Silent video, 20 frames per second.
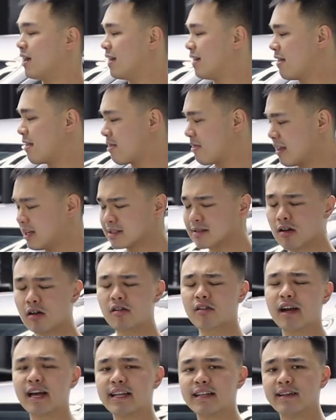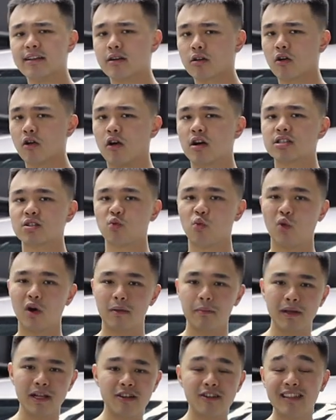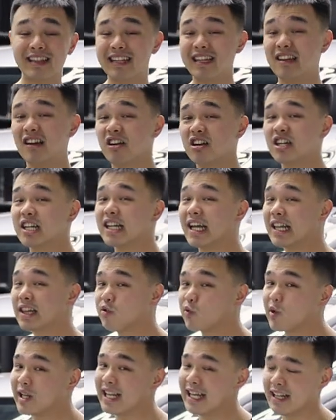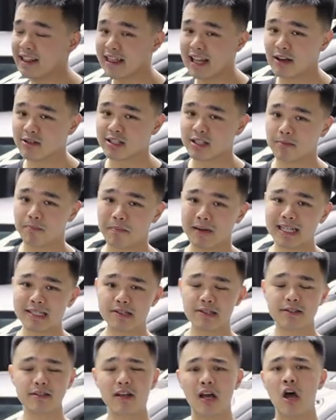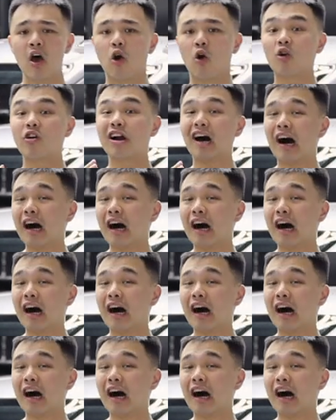Well, this car right here costs 1,328,000 pesos, or